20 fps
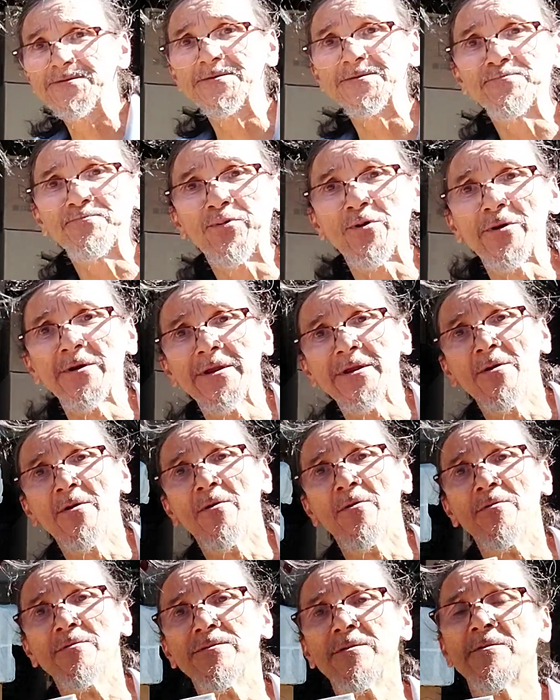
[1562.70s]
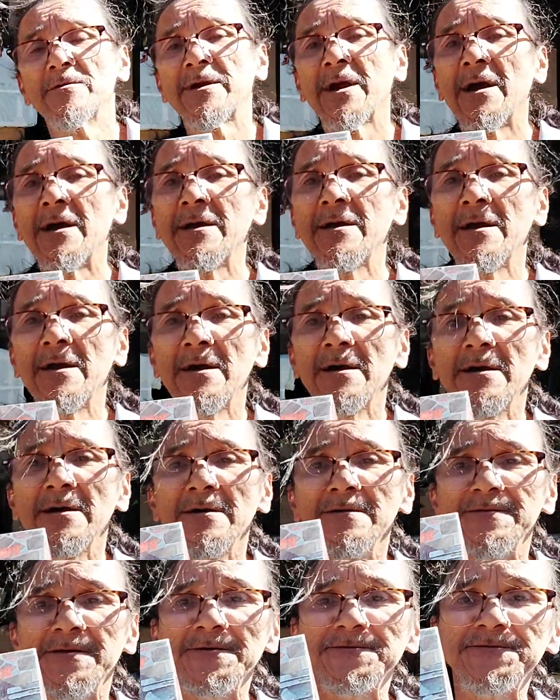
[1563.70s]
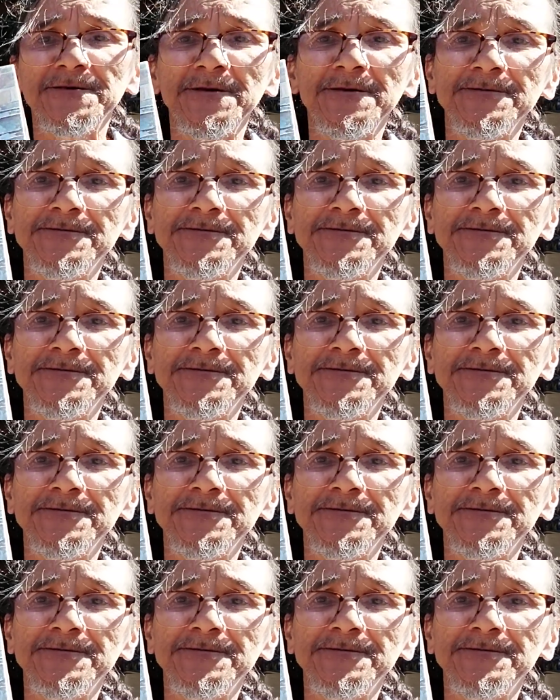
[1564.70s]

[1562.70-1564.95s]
is pretty old, okay? This,